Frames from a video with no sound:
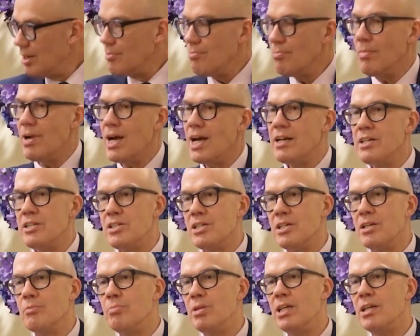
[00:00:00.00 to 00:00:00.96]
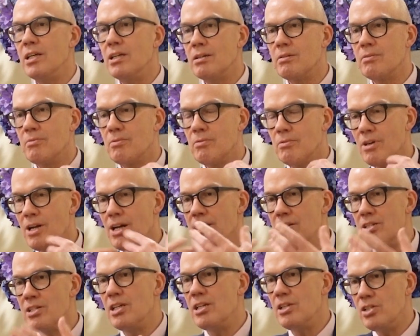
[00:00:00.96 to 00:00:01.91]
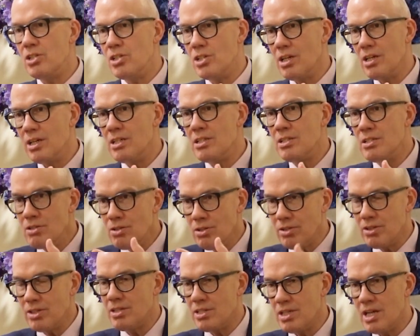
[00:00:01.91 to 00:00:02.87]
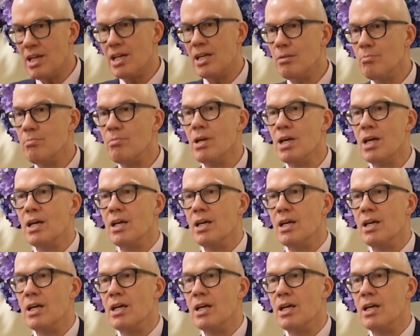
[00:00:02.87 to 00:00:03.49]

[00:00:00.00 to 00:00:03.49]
Being a great teacher is not the same